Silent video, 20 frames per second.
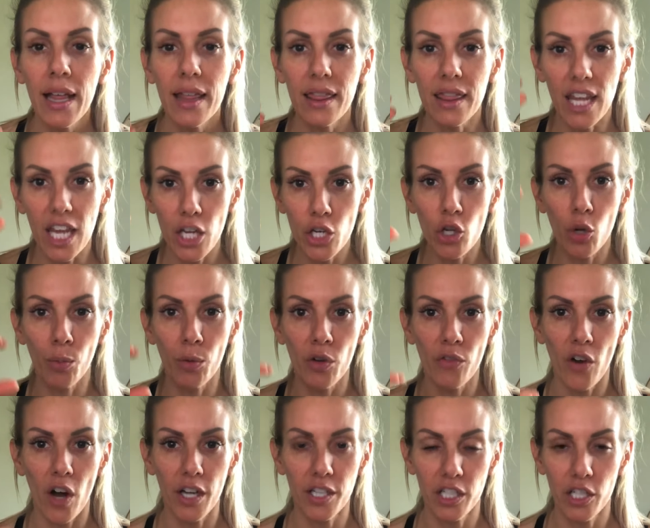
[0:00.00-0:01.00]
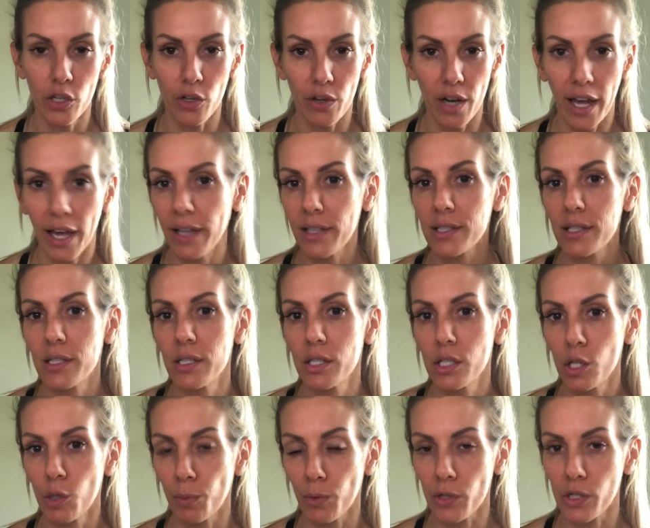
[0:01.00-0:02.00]
Then you'll move on to your next
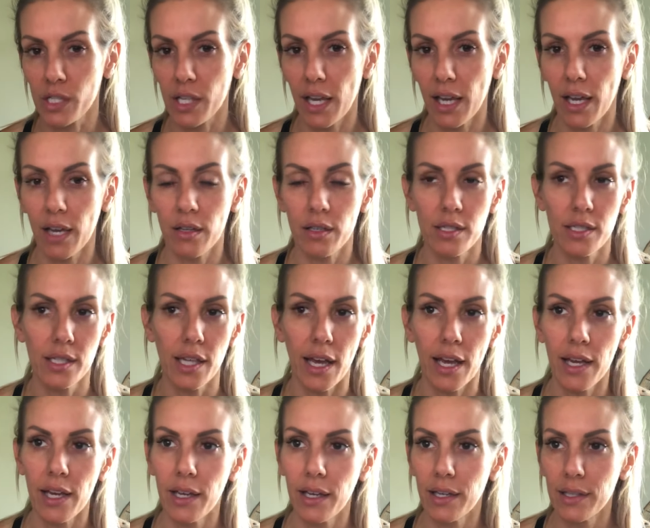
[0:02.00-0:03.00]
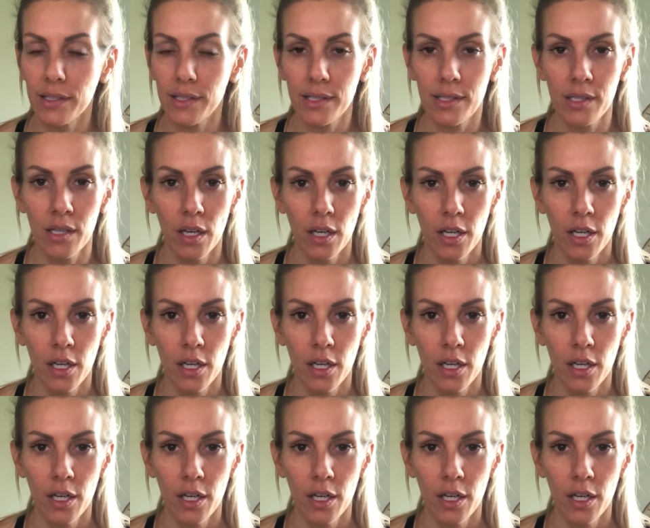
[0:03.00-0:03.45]
superset, say it's